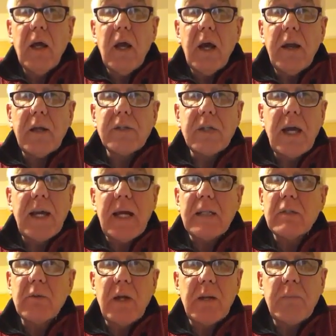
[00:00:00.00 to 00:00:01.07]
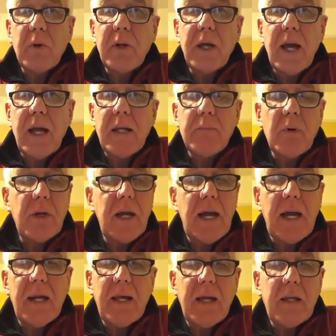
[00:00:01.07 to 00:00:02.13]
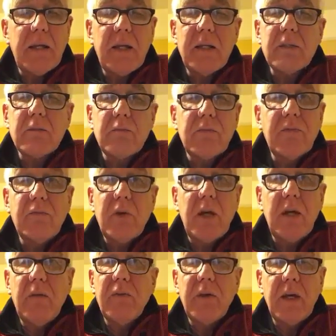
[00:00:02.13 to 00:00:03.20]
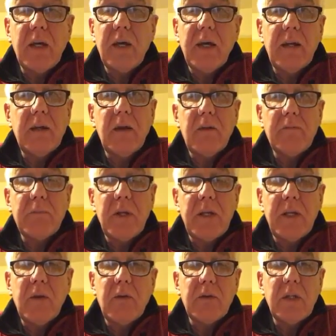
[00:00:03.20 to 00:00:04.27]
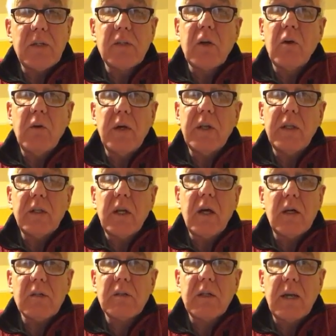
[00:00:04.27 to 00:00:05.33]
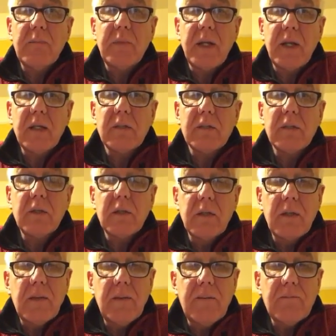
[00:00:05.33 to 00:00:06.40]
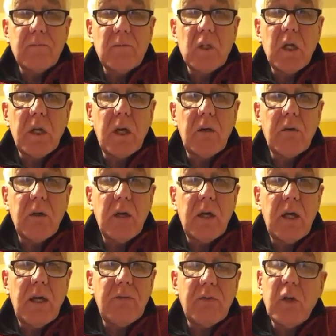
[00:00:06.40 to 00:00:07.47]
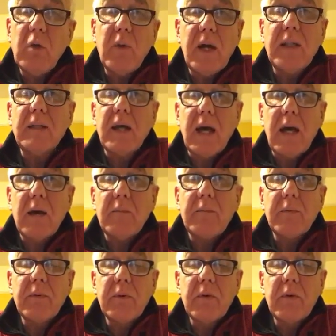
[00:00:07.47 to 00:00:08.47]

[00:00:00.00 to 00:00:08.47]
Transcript: And I say that to anybody out there that is really thinking of bidding on this coin in the last 10 minutes. You know, if you end up